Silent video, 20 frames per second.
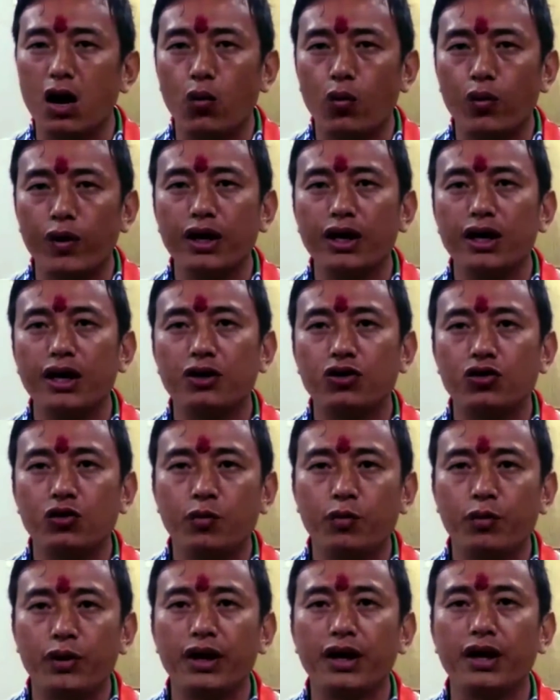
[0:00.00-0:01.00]
We need to
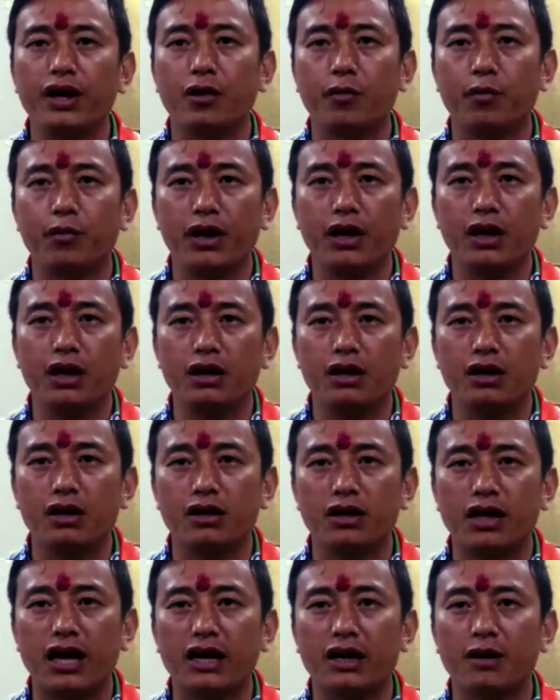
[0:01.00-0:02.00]
bring in a bill
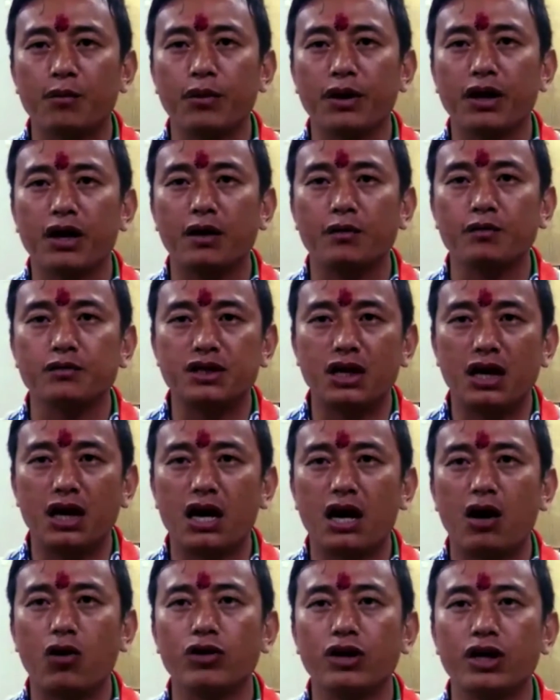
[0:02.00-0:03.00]
that becomes
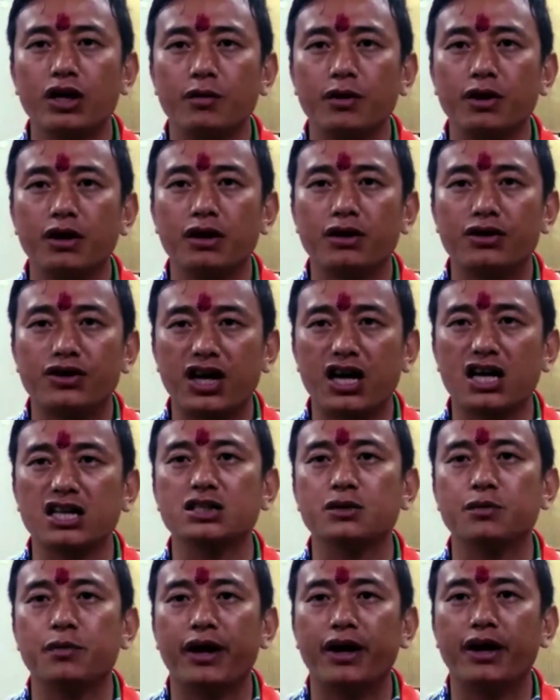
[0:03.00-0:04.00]
accountable,
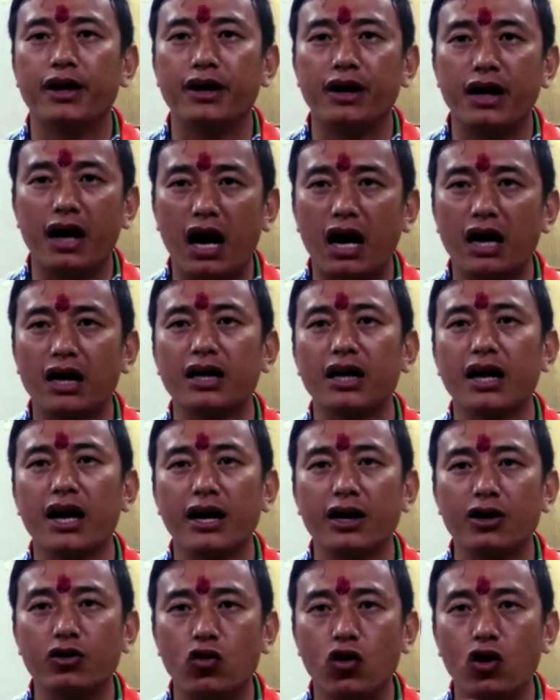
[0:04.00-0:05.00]
transparent,
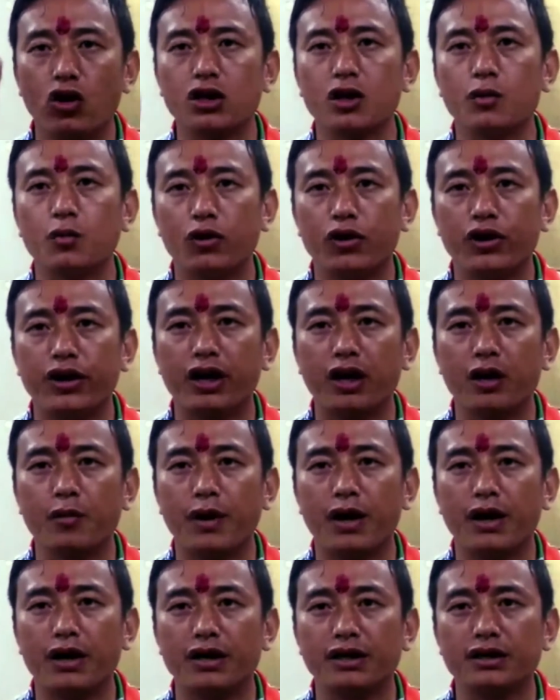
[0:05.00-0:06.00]
RTI into all the political
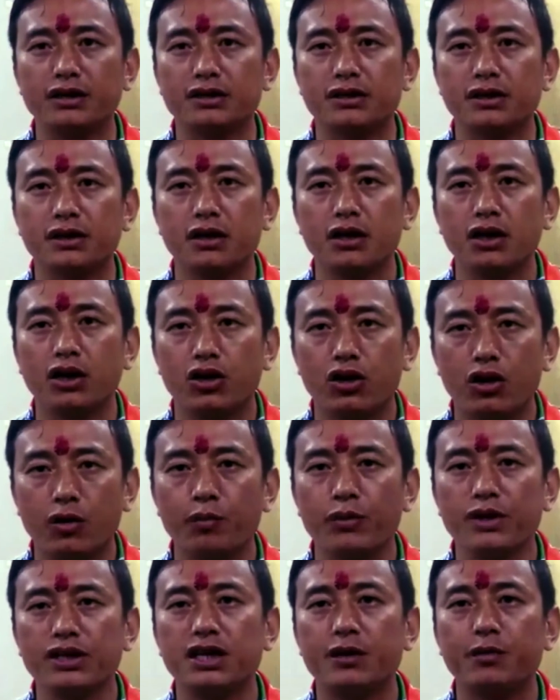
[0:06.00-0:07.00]
parties.
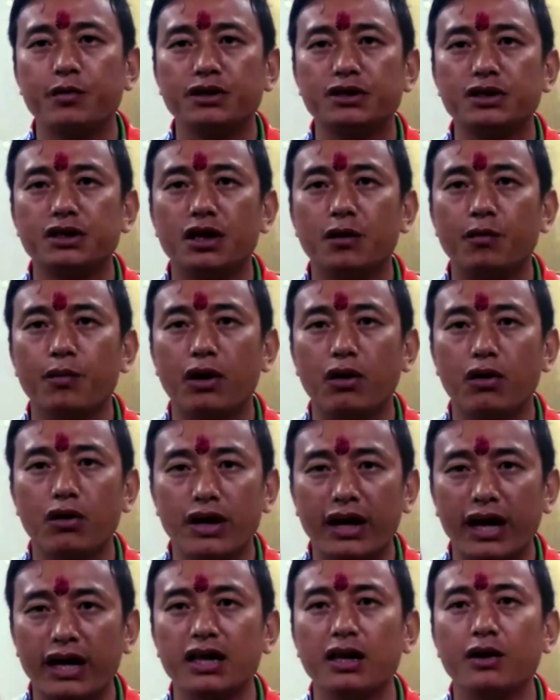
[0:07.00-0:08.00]
BJP is in the power,
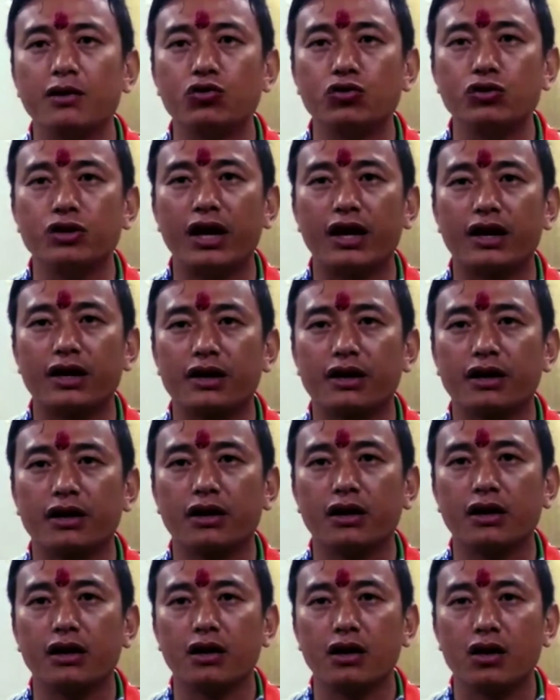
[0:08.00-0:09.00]
can they do that?
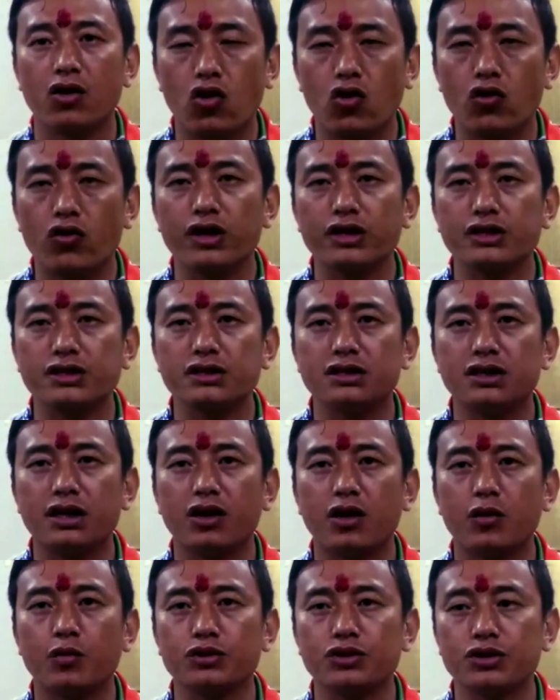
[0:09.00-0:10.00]
Congress is
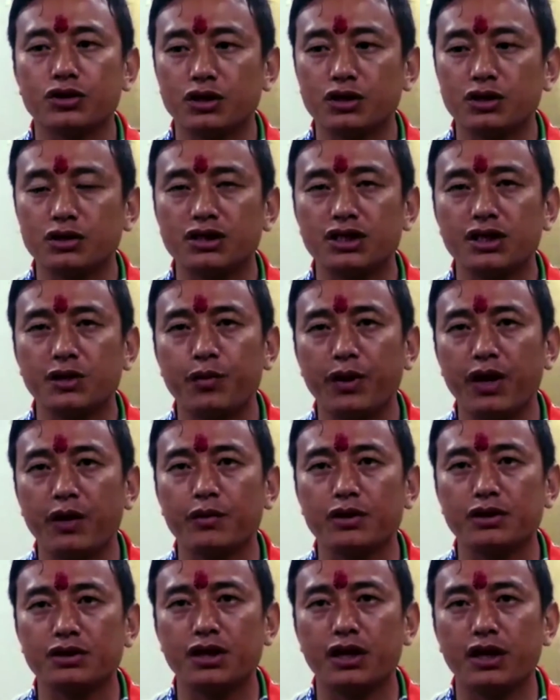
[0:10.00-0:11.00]
their opposition, CPM
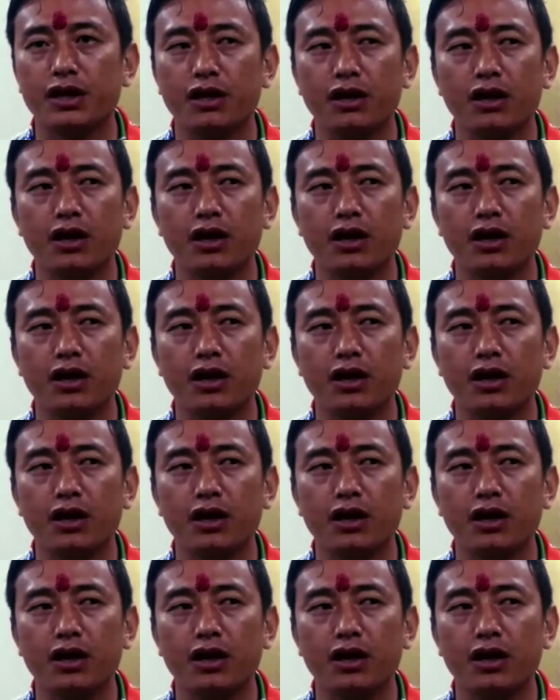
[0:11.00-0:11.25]
is there,